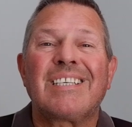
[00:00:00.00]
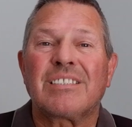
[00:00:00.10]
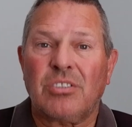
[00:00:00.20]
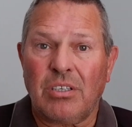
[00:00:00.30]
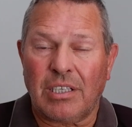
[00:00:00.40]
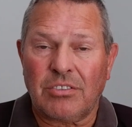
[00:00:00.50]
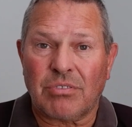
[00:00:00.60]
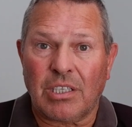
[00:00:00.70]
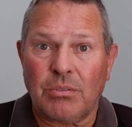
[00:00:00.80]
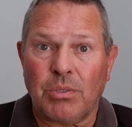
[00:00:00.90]
So
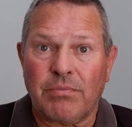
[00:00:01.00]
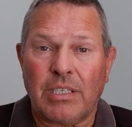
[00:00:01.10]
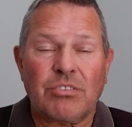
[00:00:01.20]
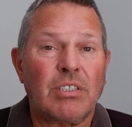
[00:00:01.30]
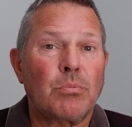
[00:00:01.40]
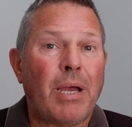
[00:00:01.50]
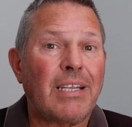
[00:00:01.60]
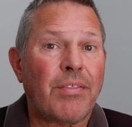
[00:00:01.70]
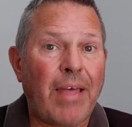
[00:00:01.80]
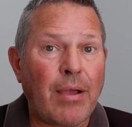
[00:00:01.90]
literally we've increased by
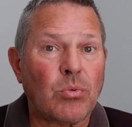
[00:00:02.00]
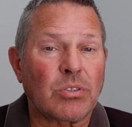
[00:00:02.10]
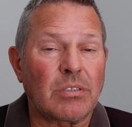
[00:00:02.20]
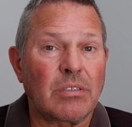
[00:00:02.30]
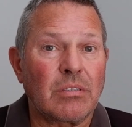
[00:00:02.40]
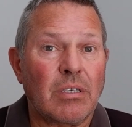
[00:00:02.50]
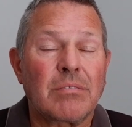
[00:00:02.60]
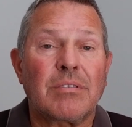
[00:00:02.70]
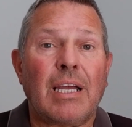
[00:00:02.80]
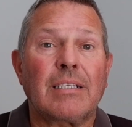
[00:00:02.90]
1,000.
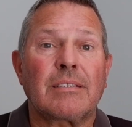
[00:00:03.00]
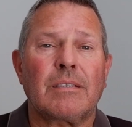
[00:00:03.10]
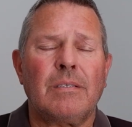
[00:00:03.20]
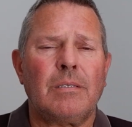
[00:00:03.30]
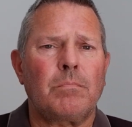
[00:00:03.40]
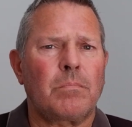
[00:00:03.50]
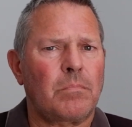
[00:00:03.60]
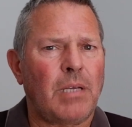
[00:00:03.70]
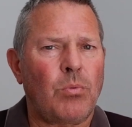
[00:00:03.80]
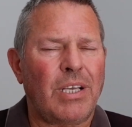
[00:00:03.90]
Right,
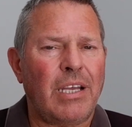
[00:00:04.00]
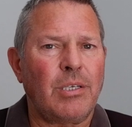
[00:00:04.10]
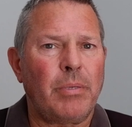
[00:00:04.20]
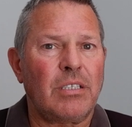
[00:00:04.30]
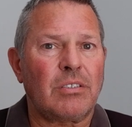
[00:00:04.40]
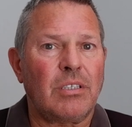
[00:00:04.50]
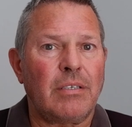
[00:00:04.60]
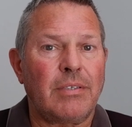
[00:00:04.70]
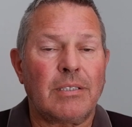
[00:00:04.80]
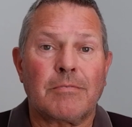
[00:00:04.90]
are we getting a better
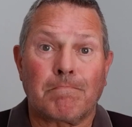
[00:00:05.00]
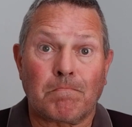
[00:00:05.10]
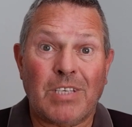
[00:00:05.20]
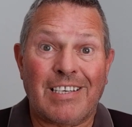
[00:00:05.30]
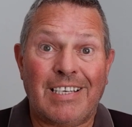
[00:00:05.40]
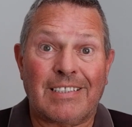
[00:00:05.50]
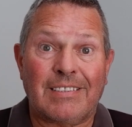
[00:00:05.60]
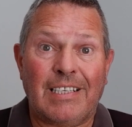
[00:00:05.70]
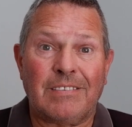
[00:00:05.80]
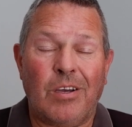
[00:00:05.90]
service? As I
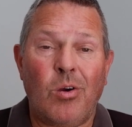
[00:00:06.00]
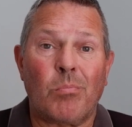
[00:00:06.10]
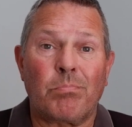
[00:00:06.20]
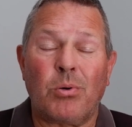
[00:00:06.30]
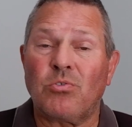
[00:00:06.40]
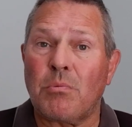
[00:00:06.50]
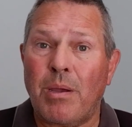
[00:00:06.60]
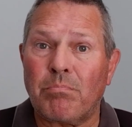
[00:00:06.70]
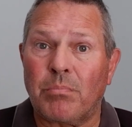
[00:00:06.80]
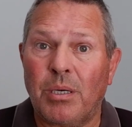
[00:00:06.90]
said, not. But
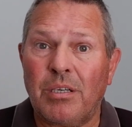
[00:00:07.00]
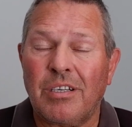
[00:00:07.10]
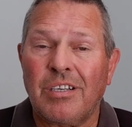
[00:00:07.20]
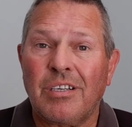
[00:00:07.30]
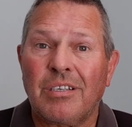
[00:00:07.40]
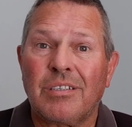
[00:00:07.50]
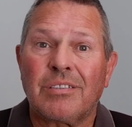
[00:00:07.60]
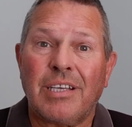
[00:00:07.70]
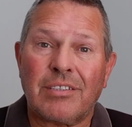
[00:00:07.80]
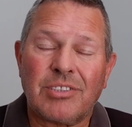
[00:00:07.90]
remember,
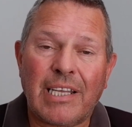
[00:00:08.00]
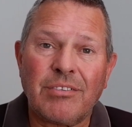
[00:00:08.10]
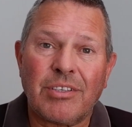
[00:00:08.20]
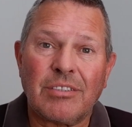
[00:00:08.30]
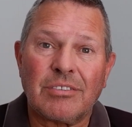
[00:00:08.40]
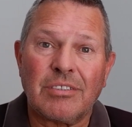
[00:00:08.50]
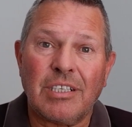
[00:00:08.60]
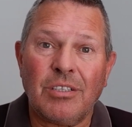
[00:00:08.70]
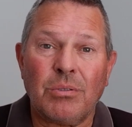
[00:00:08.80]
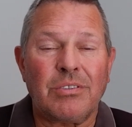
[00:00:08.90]
they had 10 things to
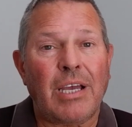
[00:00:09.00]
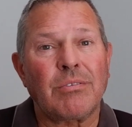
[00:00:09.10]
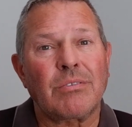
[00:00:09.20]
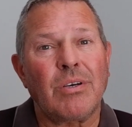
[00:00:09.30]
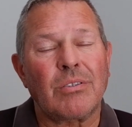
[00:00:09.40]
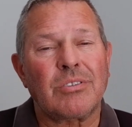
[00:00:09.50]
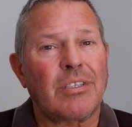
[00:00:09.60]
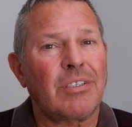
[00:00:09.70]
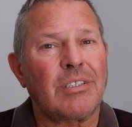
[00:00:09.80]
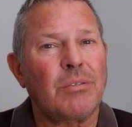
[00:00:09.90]
deal with, now they've got, I
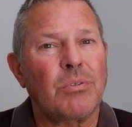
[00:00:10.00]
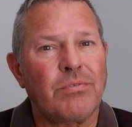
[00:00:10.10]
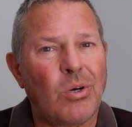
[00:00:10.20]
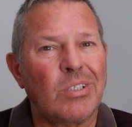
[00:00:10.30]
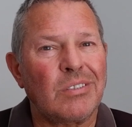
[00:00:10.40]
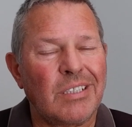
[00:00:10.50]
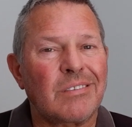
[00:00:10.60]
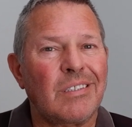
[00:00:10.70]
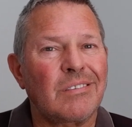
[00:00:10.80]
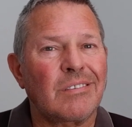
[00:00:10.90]
think it was
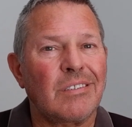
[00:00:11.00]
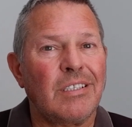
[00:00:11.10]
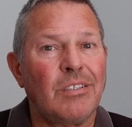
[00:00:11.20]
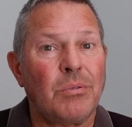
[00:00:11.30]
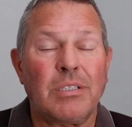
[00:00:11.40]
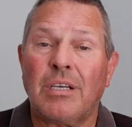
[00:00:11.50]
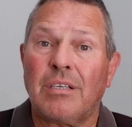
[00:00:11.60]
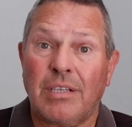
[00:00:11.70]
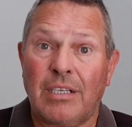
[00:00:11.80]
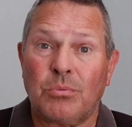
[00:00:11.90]
46 things to deal with.
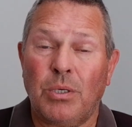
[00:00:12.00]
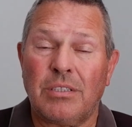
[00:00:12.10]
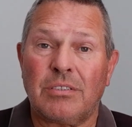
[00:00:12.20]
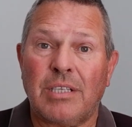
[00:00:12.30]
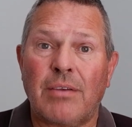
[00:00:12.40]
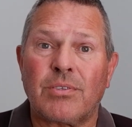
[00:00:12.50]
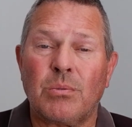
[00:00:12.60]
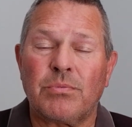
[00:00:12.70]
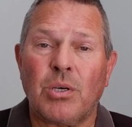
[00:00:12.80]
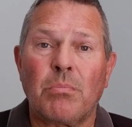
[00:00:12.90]
That's where the staff
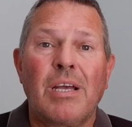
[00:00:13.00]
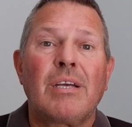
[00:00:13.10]
come from.